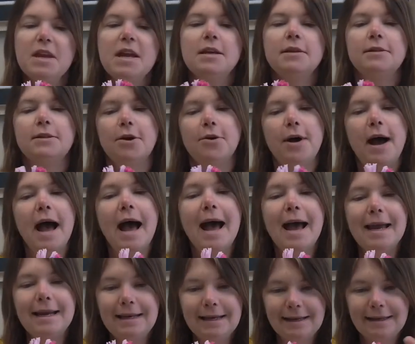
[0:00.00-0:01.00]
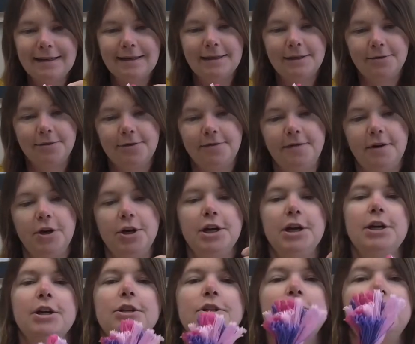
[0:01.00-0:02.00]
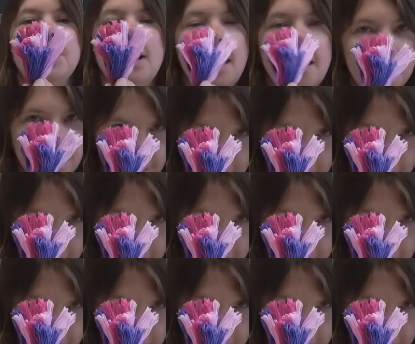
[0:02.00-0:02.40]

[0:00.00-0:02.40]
So I didn't do a very good job of